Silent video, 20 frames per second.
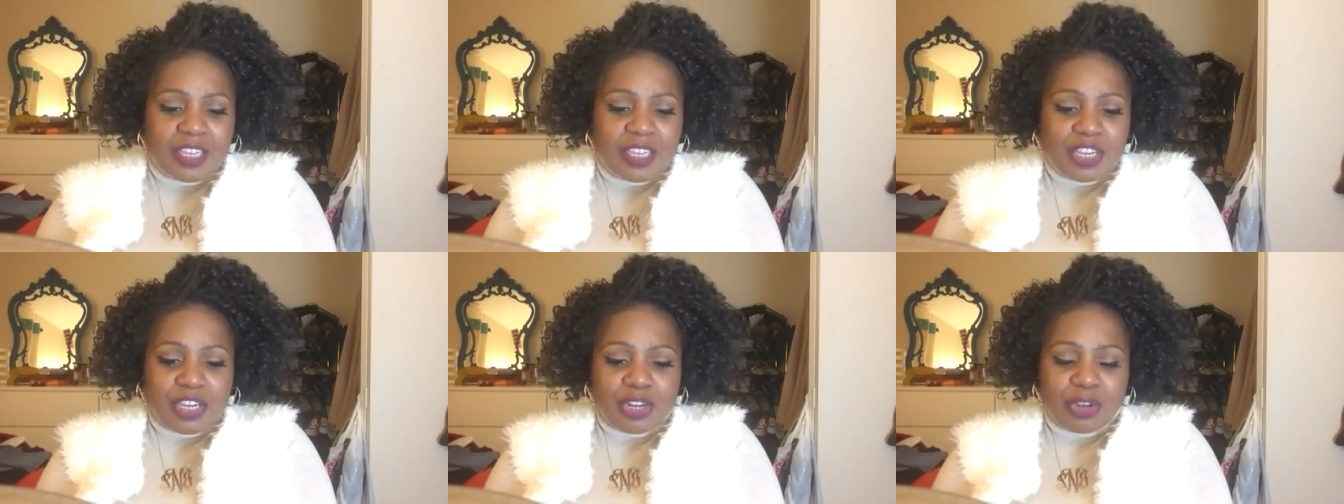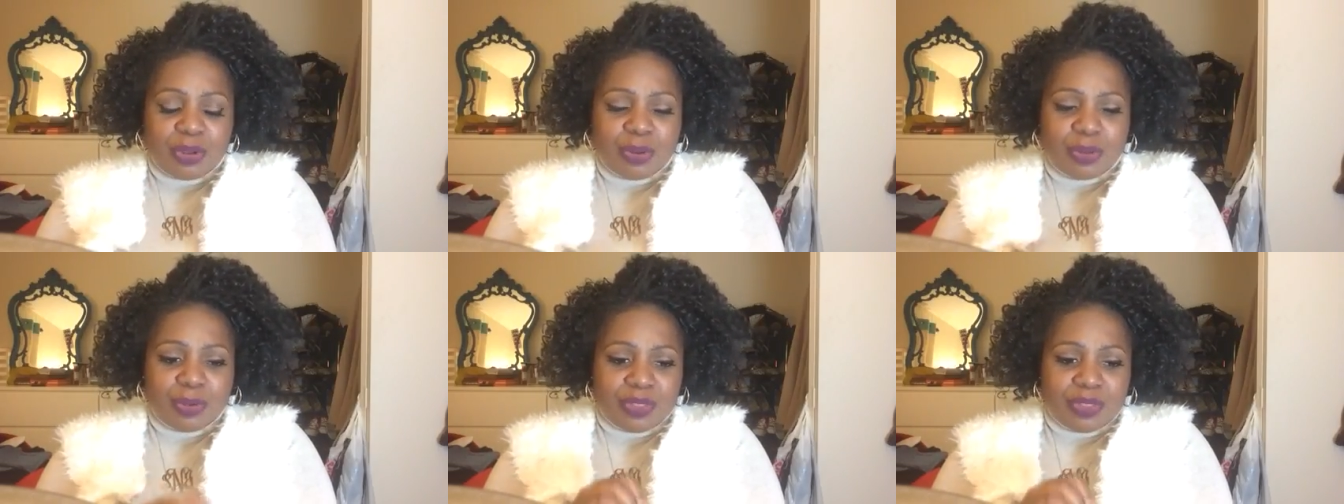you
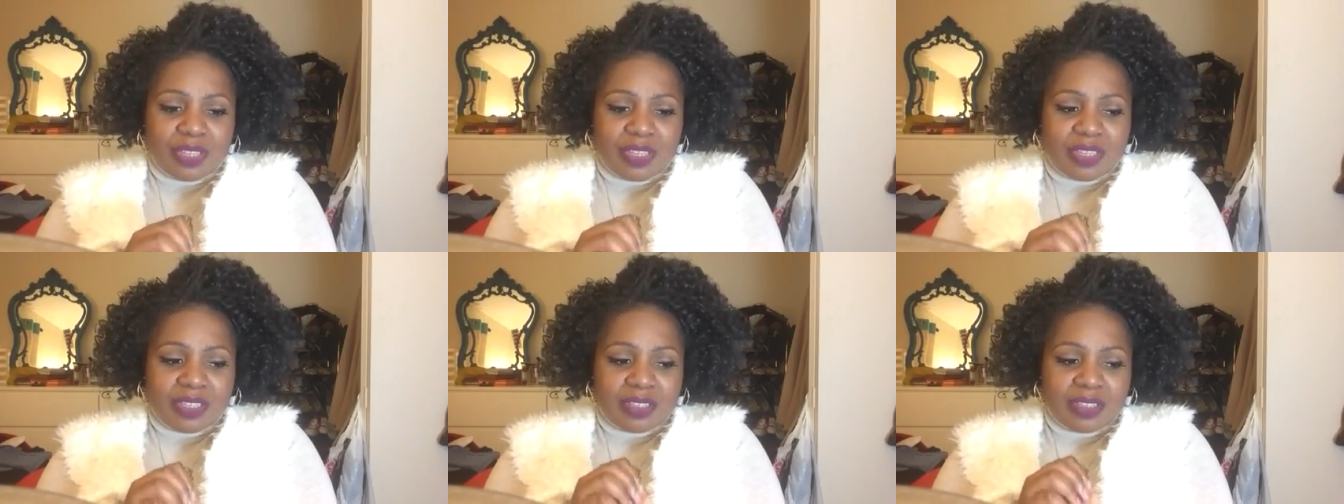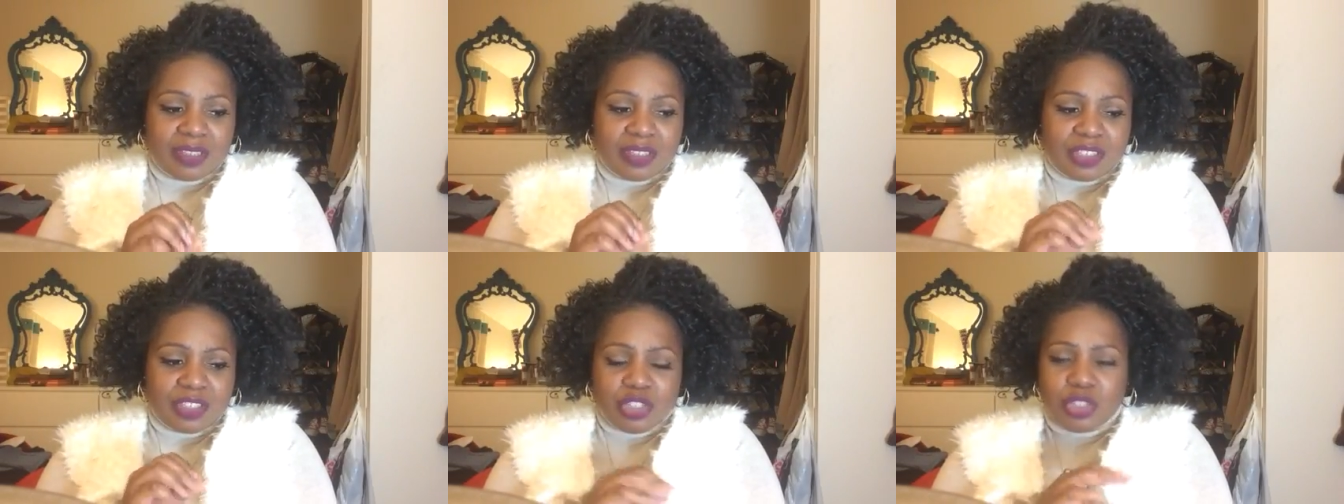know the
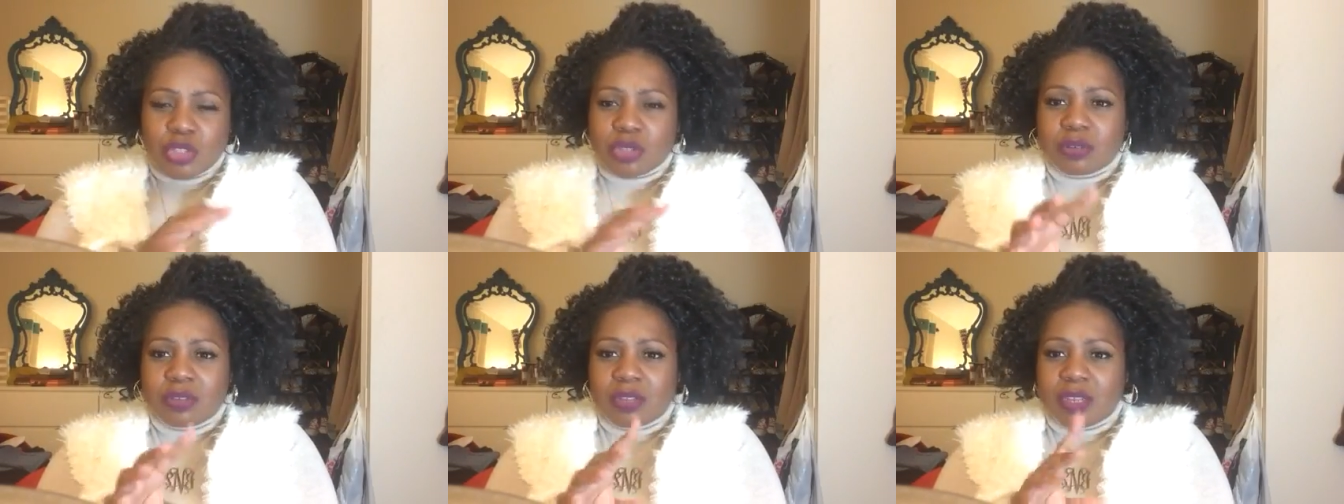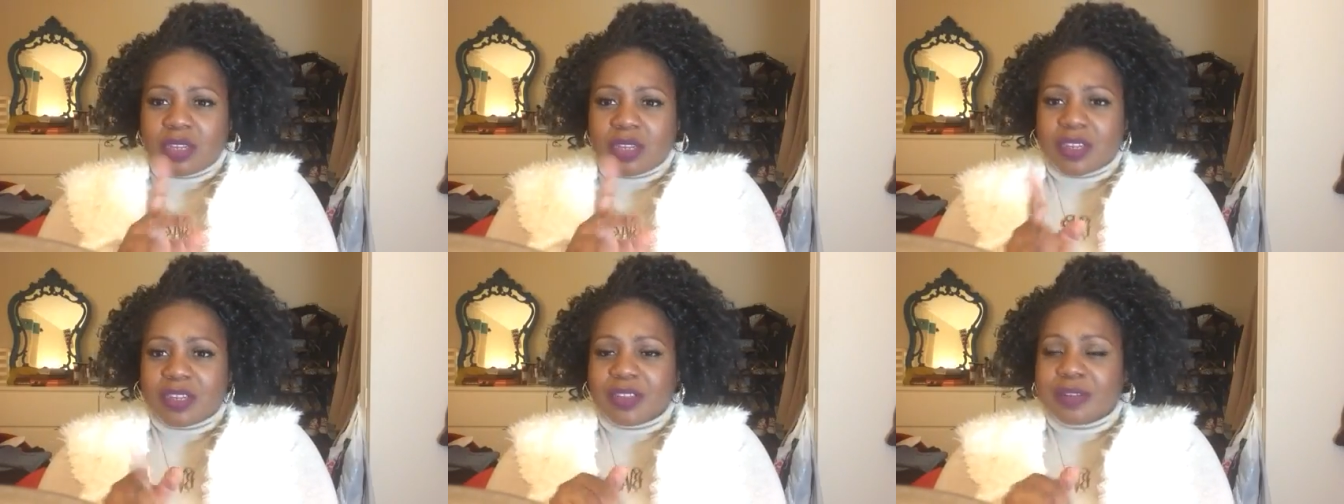the
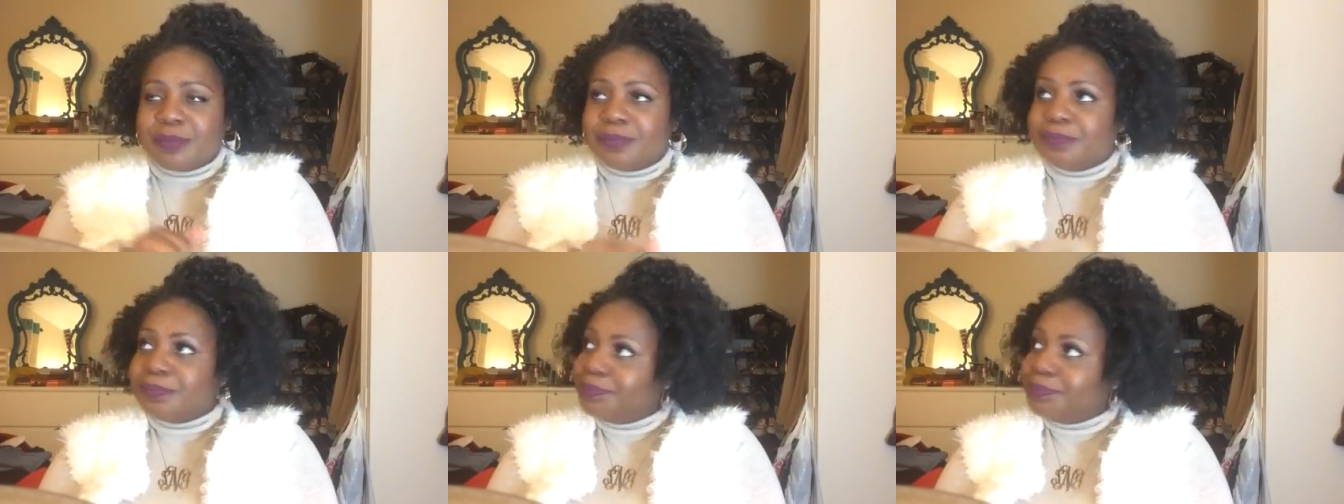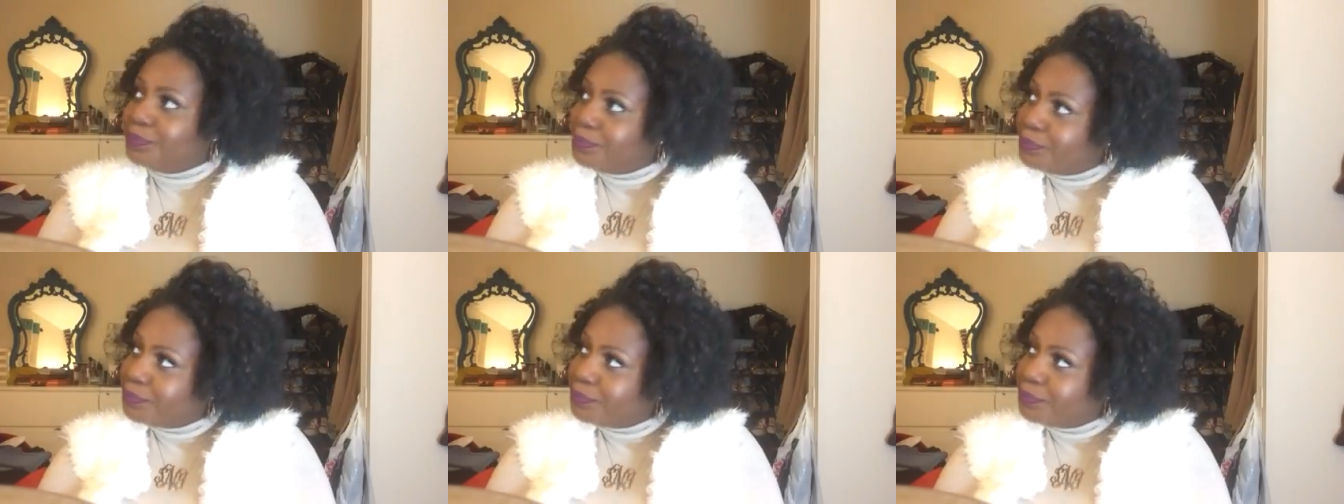the um,